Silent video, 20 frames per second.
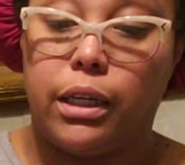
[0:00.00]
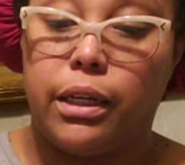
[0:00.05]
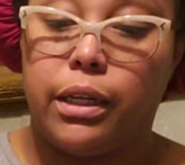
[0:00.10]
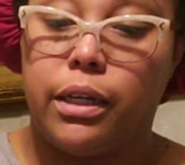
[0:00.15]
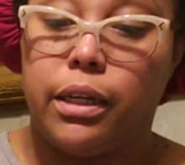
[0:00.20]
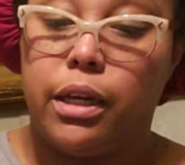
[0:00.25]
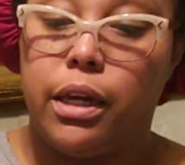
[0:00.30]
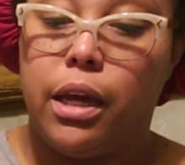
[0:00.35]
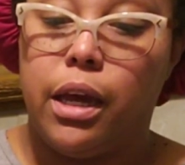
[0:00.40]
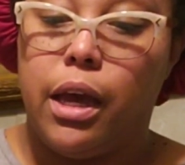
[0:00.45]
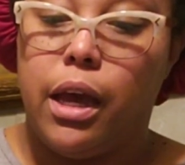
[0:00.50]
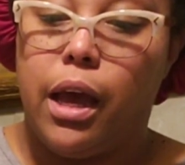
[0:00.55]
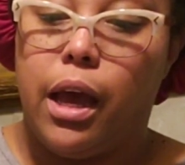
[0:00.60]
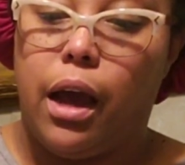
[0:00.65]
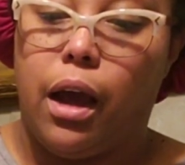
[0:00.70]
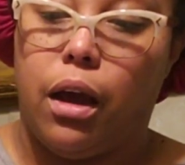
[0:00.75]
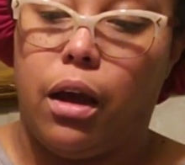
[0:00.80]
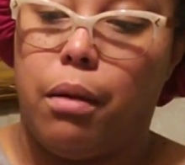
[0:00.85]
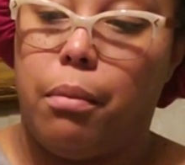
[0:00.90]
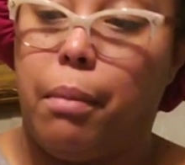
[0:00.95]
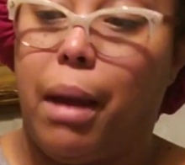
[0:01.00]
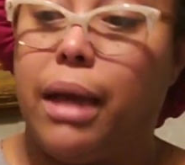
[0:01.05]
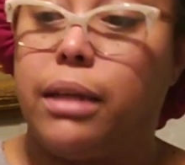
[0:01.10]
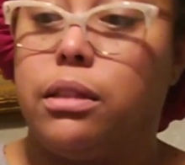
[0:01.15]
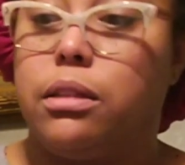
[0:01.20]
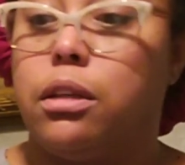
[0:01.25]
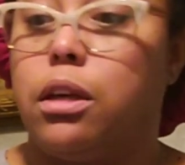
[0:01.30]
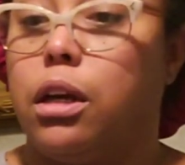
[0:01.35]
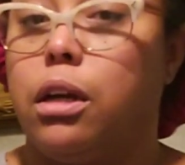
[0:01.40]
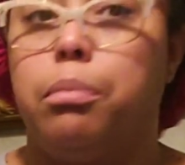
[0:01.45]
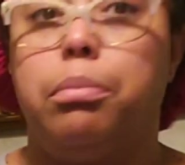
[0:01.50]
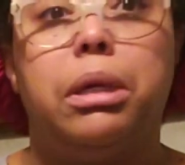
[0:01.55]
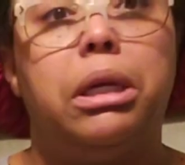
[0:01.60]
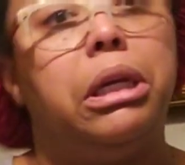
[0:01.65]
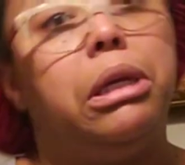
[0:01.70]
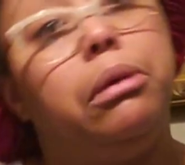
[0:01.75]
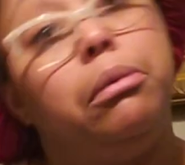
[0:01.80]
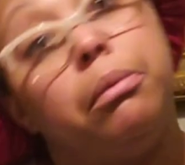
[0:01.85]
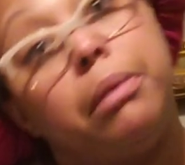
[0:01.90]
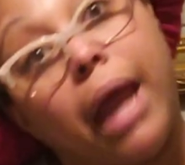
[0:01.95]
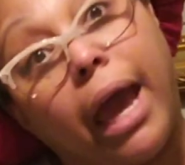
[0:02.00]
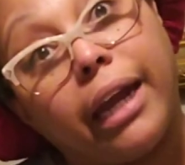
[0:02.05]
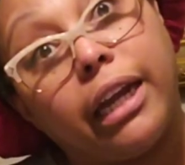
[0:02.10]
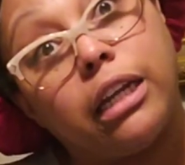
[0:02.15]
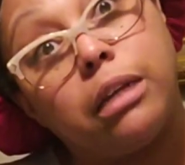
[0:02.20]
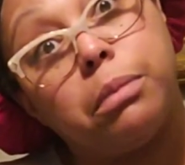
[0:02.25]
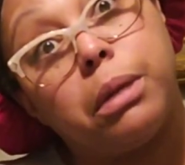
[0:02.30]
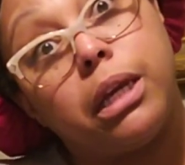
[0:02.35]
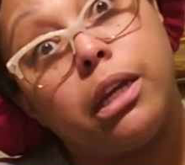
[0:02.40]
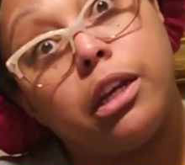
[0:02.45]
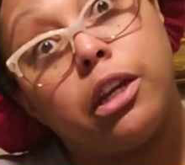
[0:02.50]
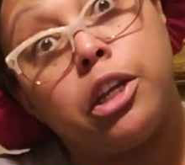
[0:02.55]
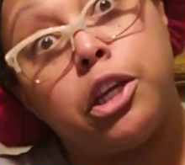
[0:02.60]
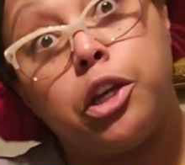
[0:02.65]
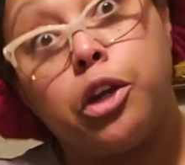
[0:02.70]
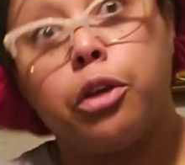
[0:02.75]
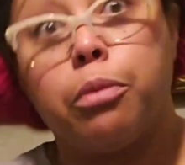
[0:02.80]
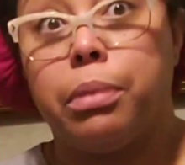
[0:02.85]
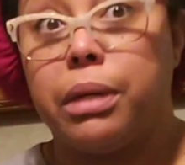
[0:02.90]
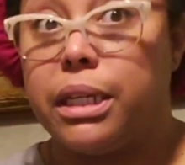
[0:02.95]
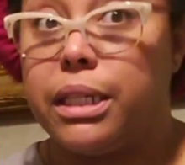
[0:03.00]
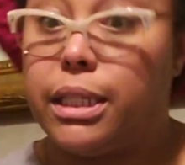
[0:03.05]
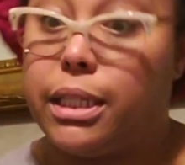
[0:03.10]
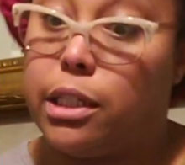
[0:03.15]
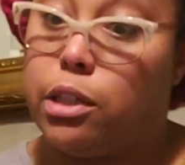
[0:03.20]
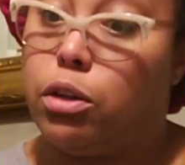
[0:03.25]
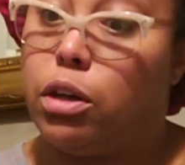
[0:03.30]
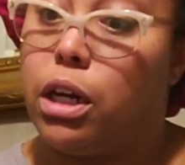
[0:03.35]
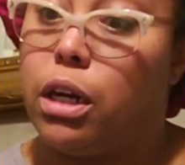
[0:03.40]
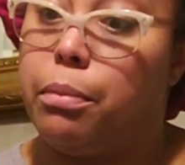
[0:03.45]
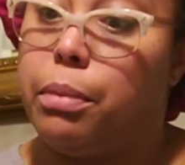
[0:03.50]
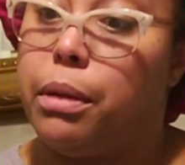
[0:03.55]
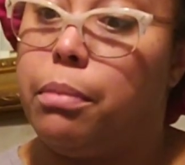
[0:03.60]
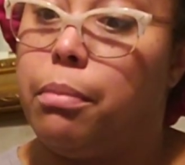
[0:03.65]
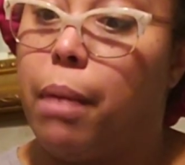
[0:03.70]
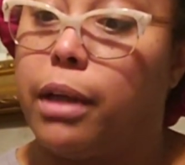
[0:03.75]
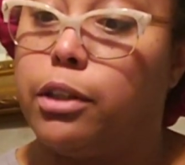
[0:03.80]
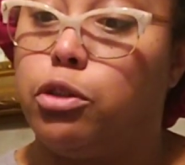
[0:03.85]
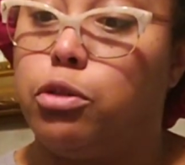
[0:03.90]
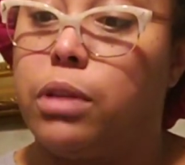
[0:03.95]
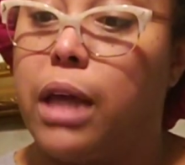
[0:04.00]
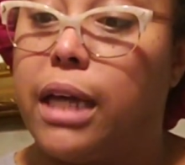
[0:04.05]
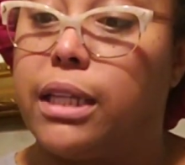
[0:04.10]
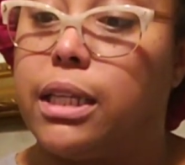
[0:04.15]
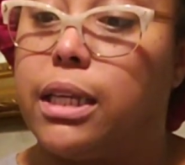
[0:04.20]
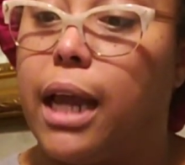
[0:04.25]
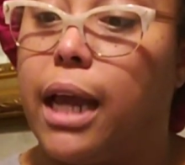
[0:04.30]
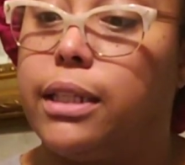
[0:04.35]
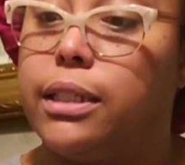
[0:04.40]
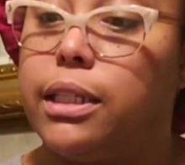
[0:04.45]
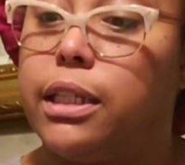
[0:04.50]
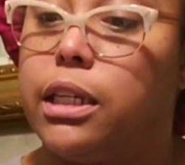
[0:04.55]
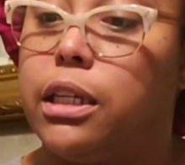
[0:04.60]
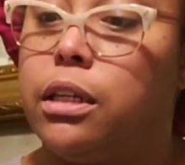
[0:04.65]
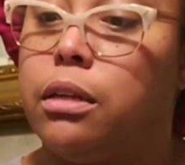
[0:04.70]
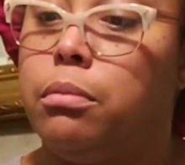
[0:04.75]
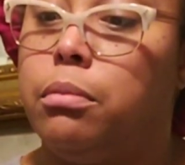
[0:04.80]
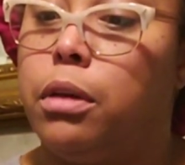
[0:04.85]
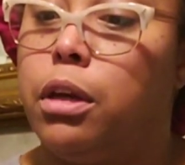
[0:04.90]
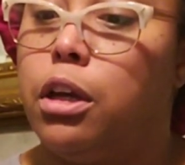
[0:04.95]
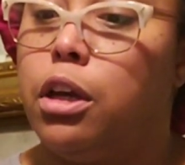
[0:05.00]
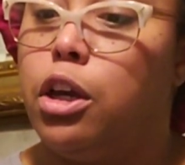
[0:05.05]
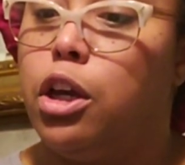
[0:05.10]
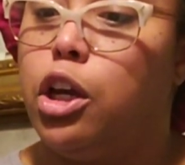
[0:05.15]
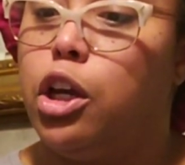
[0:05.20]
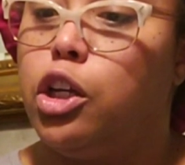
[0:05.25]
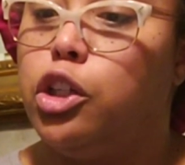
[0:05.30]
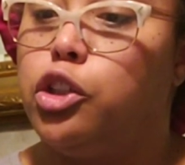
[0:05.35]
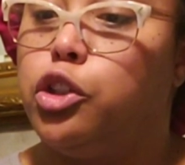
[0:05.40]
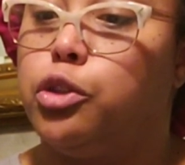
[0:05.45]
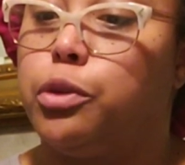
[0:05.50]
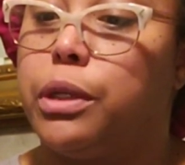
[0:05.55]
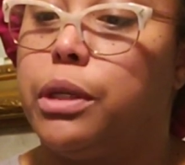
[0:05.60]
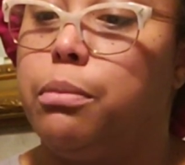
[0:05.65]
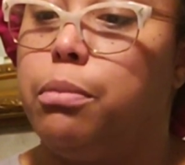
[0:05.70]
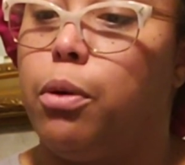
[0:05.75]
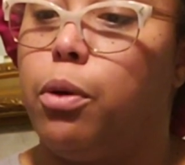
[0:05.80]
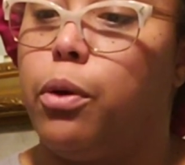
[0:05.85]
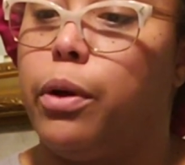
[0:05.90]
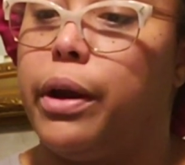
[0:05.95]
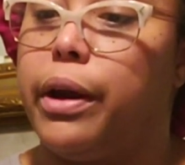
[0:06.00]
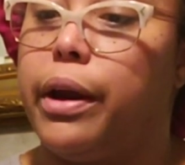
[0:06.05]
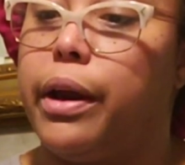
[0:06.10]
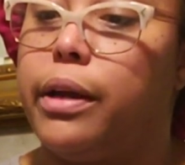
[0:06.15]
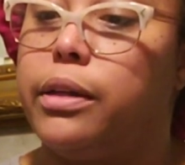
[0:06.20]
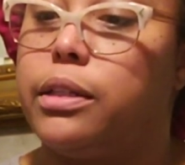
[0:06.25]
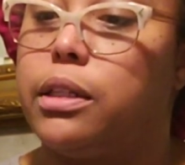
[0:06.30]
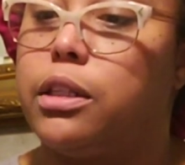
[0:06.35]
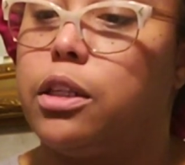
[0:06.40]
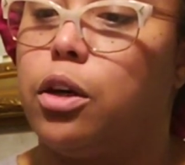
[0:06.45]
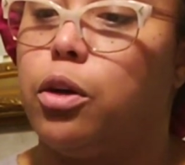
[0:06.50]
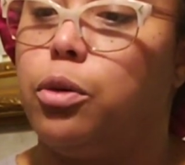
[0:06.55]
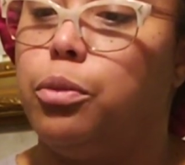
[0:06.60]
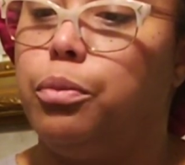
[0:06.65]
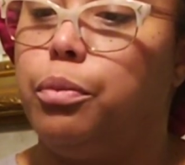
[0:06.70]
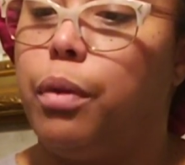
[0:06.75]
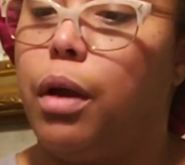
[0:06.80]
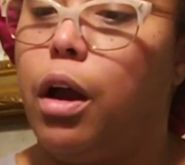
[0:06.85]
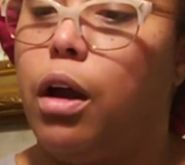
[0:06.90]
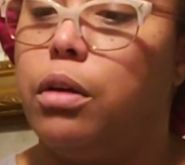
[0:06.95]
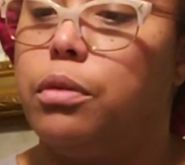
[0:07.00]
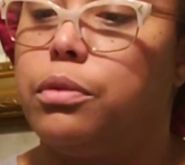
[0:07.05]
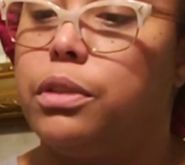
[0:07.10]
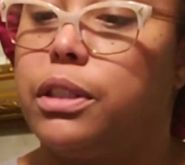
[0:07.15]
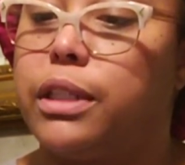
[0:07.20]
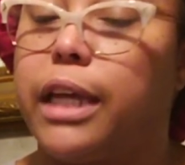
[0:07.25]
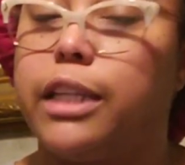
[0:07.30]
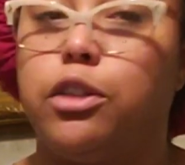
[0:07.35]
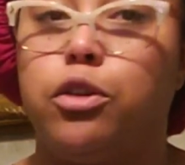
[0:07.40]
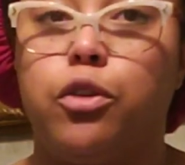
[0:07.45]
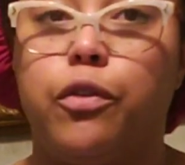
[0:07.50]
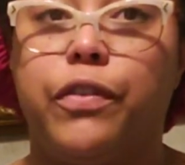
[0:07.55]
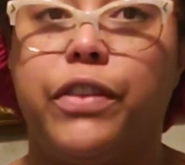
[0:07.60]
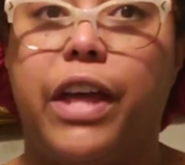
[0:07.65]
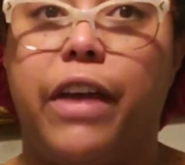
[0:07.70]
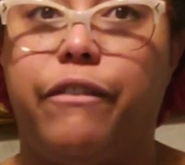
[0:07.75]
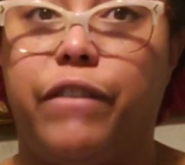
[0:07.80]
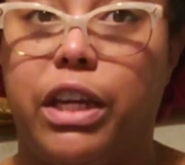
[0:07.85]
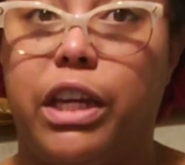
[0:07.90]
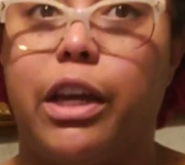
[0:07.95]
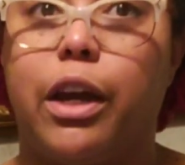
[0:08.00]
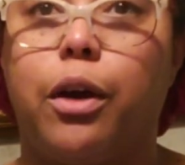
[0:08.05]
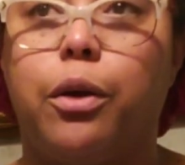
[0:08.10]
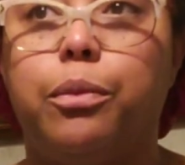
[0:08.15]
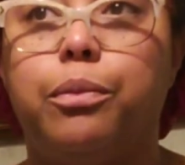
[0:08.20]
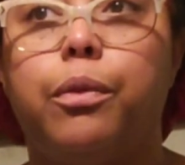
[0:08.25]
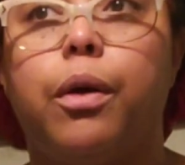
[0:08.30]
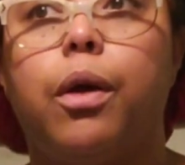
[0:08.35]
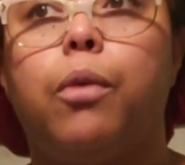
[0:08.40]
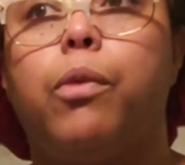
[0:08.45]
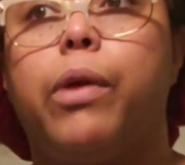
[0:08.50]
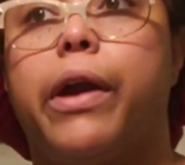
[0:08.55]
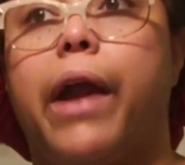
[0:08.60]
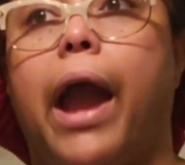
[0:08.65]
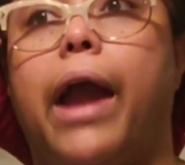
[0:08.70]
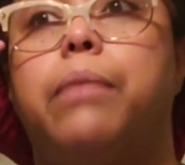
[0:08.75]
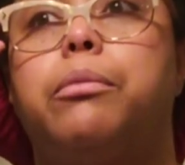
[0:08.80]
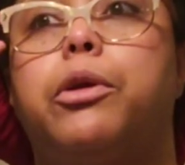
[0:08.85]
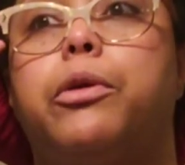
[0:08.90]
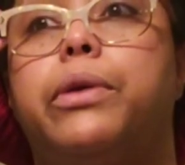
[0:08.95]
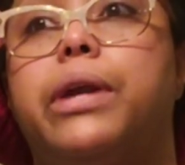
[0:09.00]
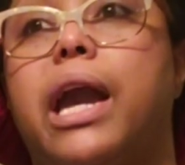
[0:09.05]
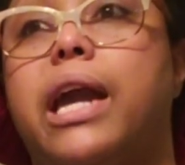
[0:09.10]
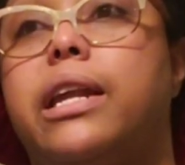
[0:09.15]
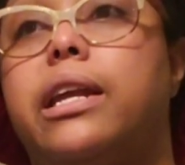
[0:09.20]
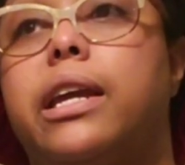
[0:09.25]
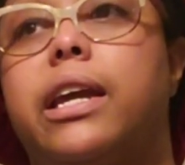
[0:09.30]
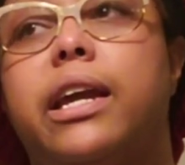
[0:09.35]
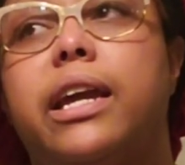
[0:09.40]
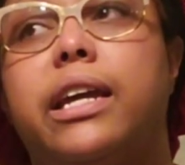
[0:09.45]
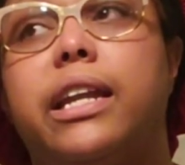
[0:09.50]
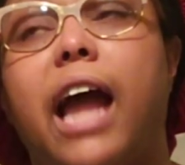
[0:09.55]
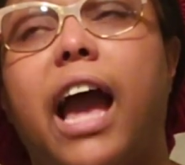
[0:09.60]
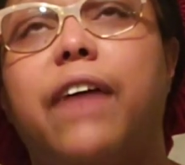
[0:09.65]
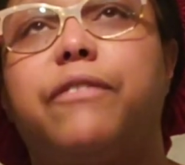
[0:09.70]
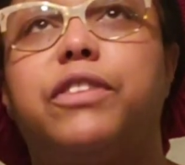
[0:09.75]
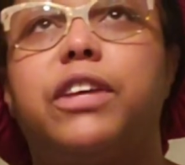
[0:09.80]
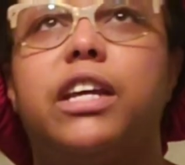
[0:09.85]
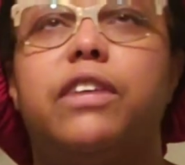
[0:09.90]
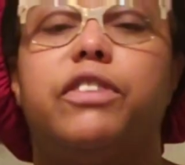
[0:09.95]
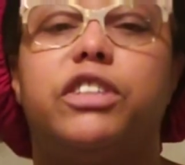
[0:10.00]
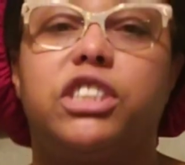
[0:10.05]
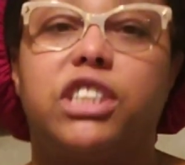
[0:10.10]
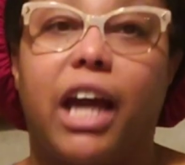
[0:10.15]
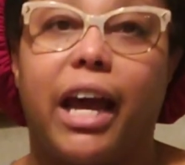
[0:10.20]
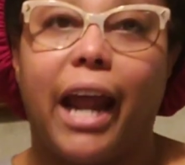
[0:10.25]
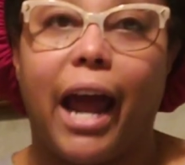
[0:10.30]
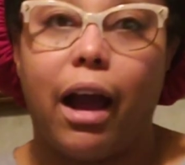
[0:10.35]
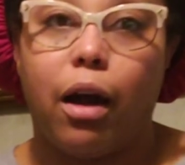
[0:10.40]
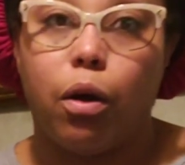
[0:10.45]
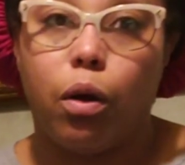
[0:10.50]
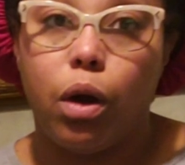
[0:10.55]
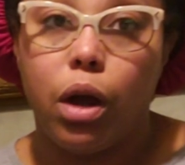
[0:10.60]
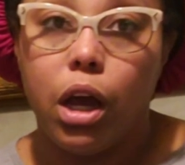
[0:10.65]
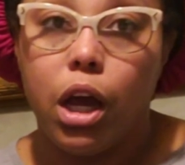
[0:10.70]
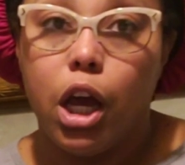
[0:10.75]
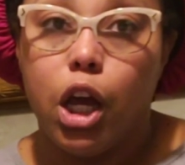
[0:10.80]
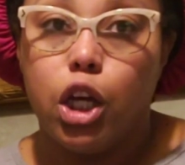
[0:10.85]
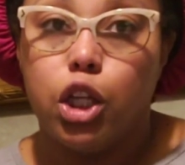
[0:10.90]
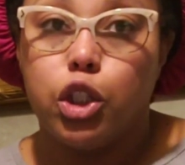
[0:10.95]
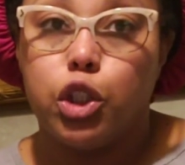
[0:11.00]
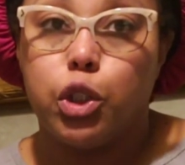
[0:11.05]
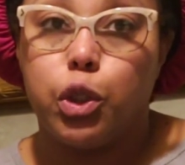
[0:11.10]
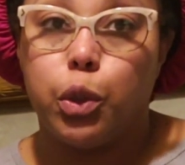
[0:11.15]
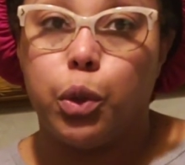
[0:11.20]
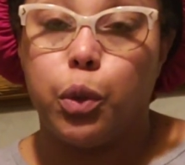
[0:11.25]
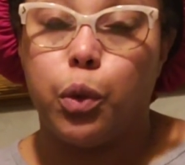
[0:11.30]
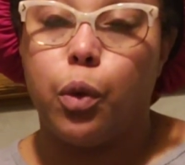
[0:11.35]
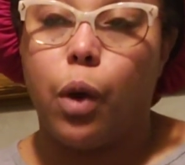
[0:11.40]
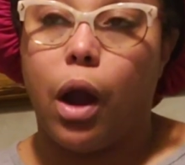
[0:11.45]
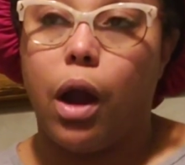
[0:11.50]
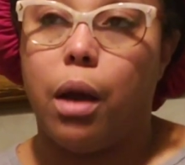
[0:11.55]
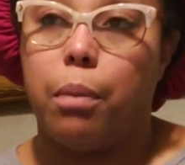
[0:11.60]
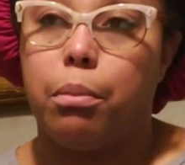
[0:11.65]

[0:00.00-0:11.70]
it. Mine is going to be not at the beginning of the year, but it's still going to be my 2019 dream board. So stay tuned for that video where I'm creating it. And I have to give a shout out to